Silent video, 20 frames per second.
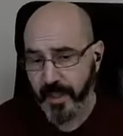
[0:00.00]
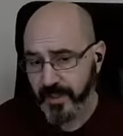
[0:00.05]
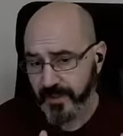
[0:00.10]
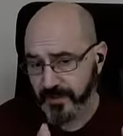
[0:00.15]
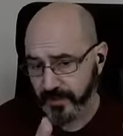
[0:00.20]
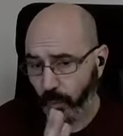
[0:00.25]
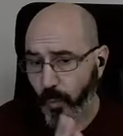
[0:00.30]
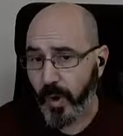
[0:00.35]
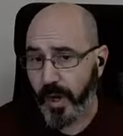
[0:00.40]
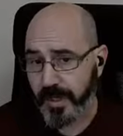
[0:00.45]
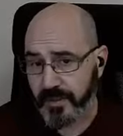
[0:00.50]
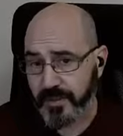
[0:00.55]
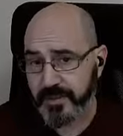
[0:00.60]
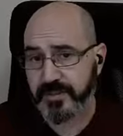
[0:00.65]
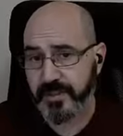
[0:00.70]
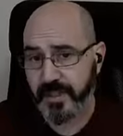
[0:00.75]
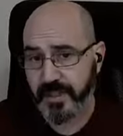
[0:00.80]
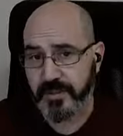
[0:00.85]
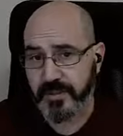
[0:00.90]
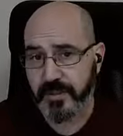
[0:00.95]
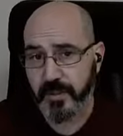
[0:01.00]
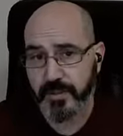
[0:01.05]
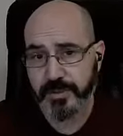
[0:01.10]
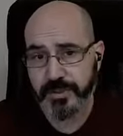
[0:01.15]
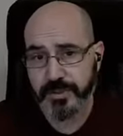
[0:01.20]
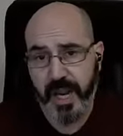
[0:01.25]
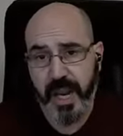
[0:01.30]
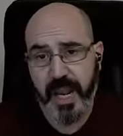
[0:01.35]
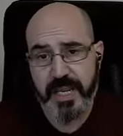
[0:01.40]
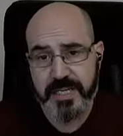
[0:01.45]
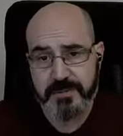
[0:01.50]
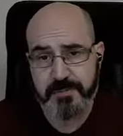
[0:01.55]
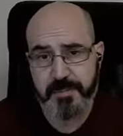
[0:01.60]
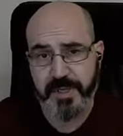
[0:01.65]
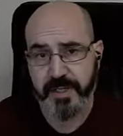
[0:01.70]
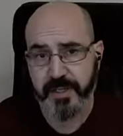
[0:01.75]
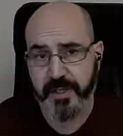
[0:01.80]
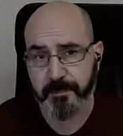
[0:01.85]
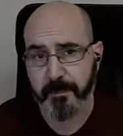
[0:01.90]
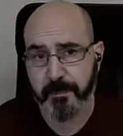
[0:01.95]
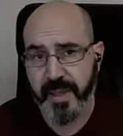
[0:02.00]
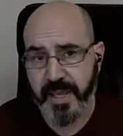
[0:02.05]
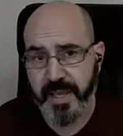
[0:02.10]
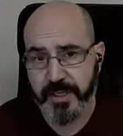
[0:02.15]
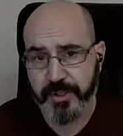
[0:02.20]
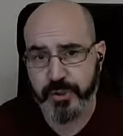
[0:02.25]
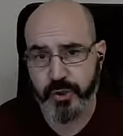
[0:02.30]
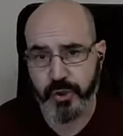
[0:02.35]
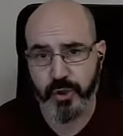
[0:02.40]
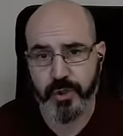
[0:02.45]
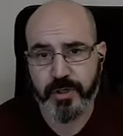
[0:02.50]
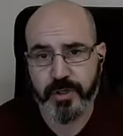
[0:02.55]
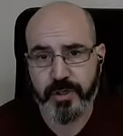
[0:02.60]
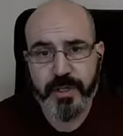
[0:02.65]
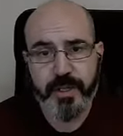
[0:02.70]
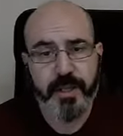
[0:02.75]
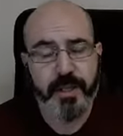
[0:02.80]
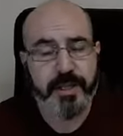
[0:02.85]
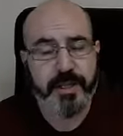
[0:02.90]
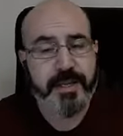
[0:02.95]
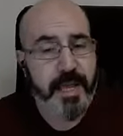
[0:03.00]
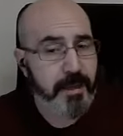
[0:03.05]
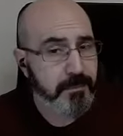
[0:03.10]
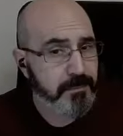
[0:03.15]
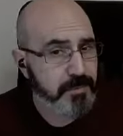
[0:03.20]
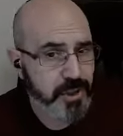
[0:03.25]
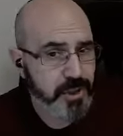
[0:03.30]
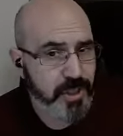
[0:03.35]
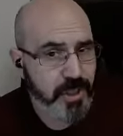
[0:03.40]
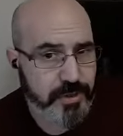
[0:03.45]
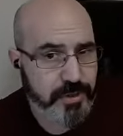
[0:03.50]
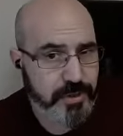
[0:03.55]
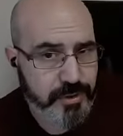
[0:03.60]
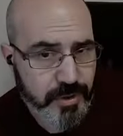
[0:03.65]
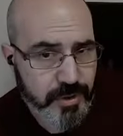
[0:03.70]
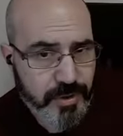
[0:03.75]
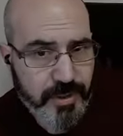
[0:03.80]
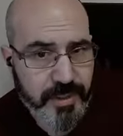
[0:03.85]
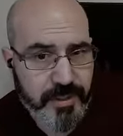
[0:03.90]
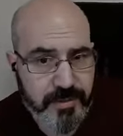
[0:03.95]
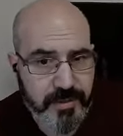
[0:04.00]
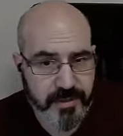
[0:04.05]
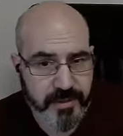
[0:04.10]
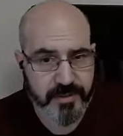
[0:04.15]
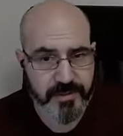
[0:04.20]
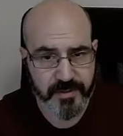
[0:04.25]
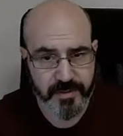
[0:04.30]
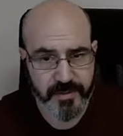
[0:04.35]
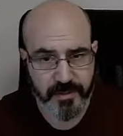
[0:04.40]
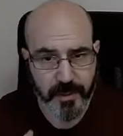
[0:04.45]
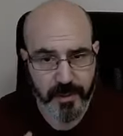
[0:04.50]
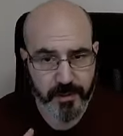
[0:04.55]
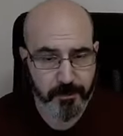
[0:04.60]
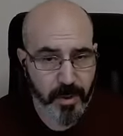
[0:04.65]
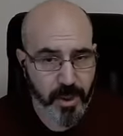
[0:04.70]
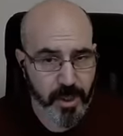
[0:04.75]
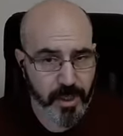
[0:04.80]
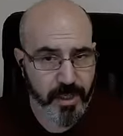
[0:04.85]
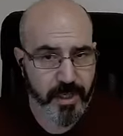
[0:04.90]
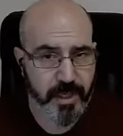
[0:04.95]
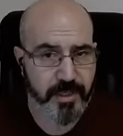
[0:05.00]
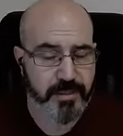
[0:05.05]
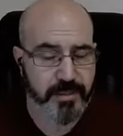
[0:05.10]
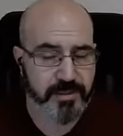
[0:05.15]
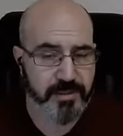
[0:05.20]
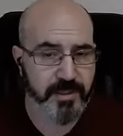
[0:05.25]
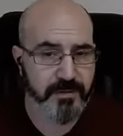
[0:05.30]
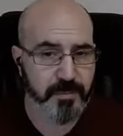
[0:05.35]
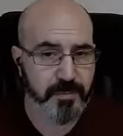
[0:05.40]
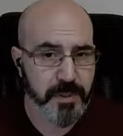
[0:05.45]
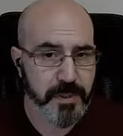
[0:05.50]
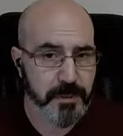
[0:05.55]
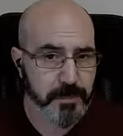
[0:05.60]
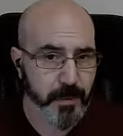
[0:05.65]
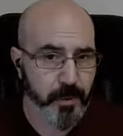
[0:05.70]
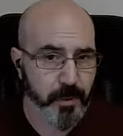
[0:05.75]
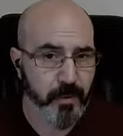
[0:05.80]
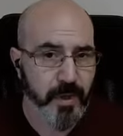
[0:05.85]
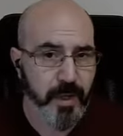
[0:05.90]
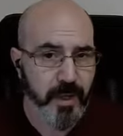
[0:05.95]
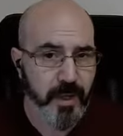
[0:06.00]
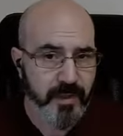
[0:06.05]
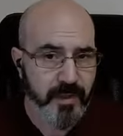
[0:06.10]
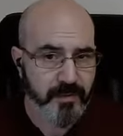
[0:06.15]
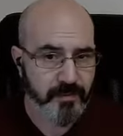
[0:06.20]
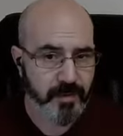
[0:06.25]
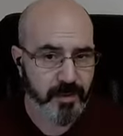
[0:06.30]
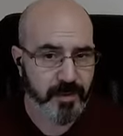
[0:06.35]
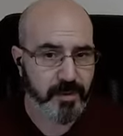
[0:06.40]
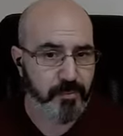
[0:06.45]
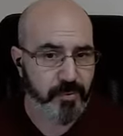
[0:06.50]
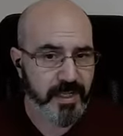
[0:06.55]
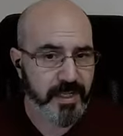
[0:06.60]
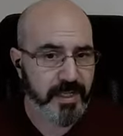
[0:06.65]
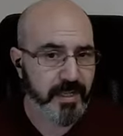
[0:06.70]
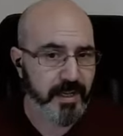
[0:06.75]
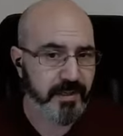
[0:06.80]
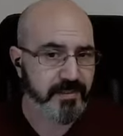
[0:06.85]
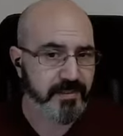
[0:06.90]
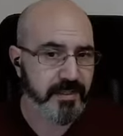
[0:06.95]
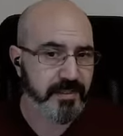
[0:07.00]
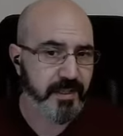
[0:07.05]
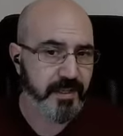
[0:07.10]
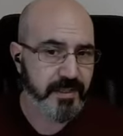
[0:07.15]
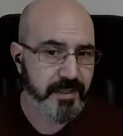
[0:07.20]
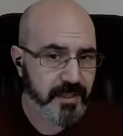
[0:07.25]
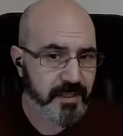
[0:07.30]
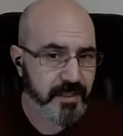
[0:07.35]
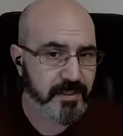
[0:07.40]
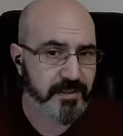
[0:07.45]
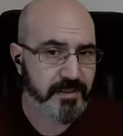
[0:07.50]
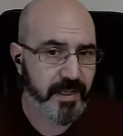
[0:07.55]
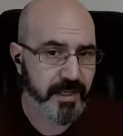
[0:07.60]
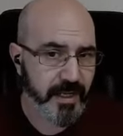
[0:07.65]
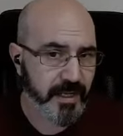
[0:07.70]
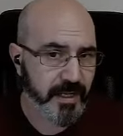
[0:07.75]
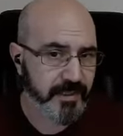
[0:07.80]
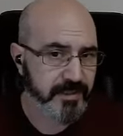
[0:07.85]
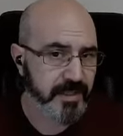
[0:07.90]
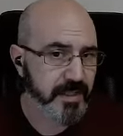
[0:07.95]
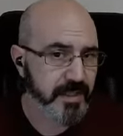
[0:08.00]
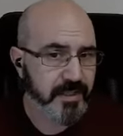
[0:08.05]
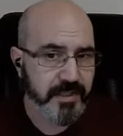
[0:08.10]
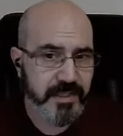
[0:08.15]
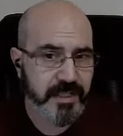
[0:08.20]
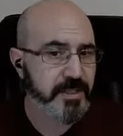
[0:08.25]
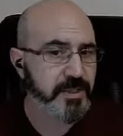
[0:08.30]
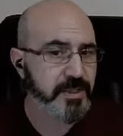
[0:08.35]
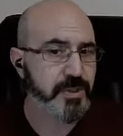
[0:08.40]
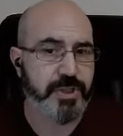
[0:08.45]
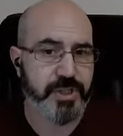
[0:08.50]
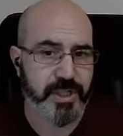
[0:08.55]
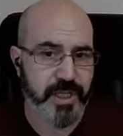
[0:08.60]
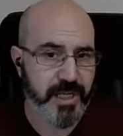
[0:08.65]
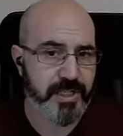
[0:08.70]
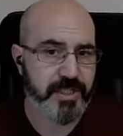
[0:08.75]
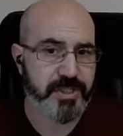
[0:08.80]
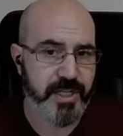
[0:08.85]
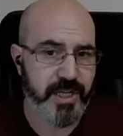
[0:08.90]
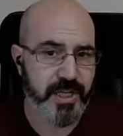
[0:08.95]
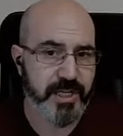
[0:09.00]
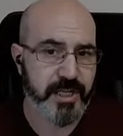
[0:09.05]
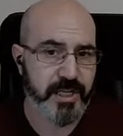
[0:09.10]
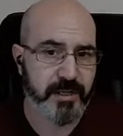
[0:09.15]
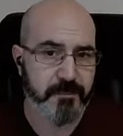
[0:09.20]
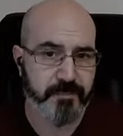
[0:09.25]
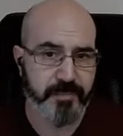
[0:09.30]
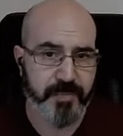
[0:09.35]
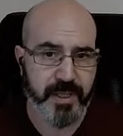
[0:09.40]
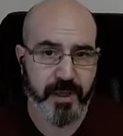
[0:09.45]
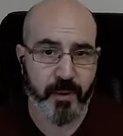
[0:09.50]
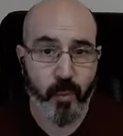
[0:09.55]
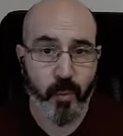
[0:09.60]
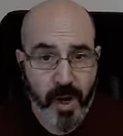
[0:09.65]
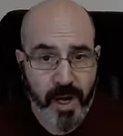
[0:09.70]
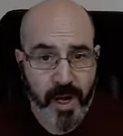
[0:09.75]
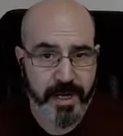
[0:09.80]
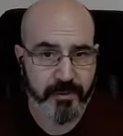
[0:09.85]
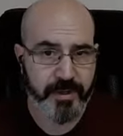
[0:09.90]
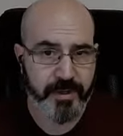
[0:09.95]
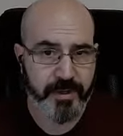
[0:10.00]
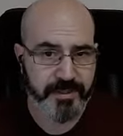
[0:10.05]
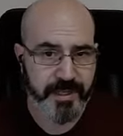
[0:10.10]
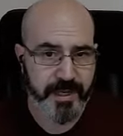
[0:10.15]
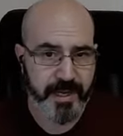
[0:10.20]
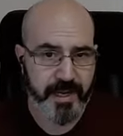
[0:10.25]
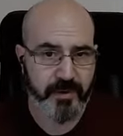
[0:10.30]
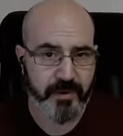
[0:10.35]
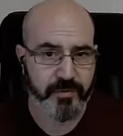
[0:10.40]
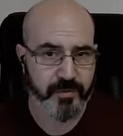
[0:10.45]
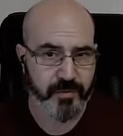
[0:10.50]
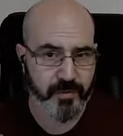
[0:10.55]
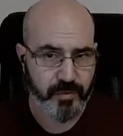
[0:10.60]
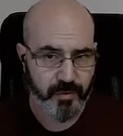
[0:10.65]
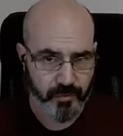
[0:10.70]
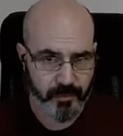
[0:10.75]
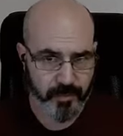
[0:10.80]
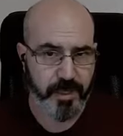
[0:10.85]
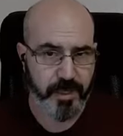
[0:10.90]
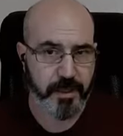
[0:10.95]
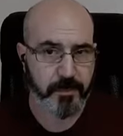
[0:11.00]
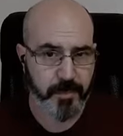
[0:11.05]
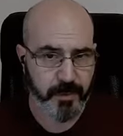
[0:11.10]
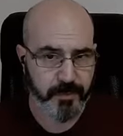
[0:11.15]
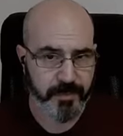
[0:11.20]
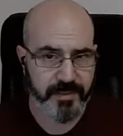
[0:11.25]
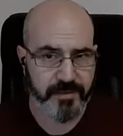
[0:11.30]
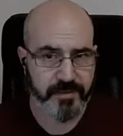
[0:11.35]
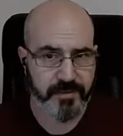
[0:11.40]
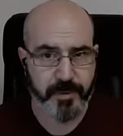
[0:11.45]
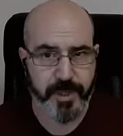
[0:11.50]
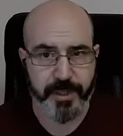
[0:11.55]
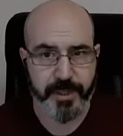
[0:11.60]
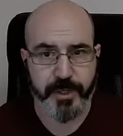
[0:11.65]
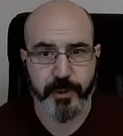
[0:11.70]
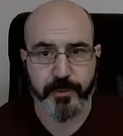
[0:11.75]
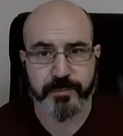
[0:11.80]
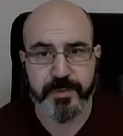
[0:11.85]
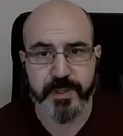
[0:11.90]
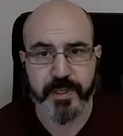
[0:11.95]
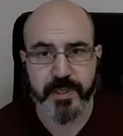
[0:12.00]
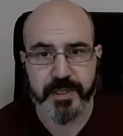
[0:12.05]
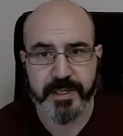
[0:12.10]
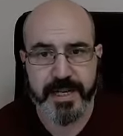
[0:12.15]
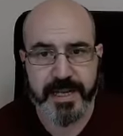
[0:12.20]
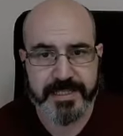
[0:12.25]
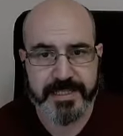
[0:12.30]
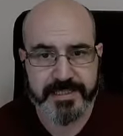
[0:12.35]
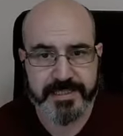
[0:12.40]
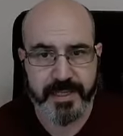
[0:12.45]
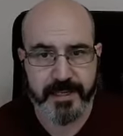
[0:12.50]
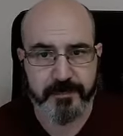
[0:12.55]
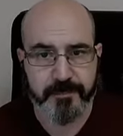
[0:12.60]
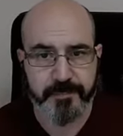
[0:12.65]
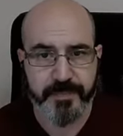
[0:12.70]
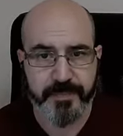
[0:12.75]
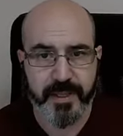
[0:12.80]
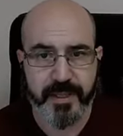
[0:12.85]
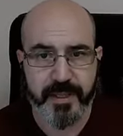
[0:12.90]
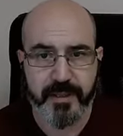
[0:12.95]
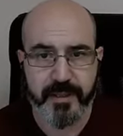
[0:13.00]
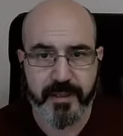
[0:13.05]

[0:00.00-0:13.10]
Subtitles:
So wireless technology has been a major game changer in this market because people started to realize that they didn't need to change any wiring in the house to implement smart home. Grazia.